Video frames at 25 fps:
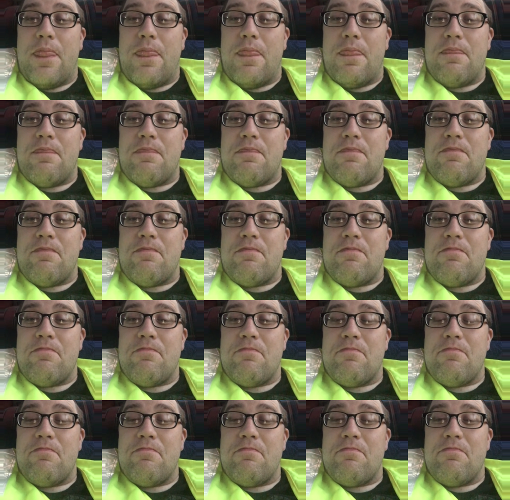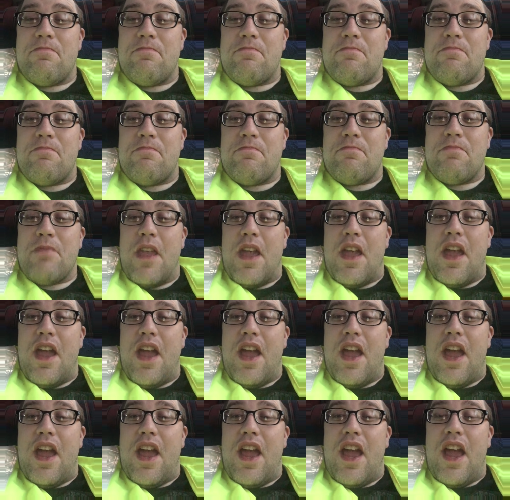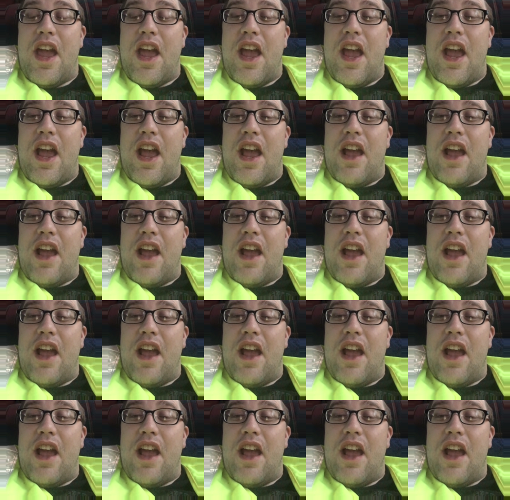No one is speaking in this clip.